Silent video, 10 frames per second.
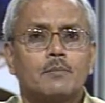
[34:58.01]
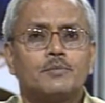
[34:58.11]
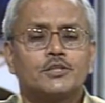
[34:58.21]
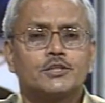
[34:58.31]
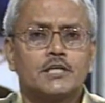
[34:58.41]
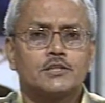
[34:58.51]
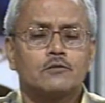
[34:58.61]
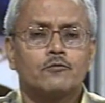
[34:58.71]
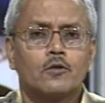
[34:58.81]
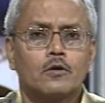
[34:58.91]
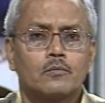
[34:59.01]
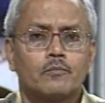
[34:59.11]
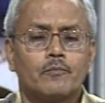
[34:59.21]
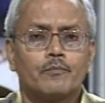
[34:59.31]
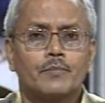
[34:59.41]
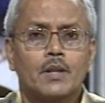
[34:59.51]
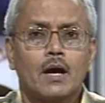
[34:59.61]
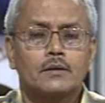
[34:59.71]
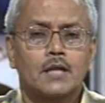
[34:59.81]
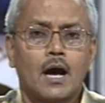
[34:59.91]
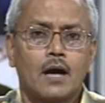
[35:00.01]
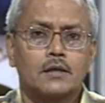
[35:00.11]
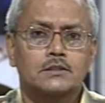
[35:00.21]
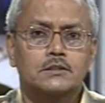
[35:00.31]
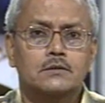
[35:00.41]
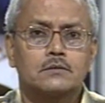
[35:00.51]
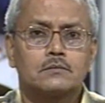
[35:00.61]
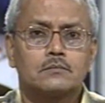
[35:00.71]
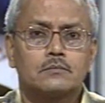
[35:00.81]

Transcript: appreciation for the arts.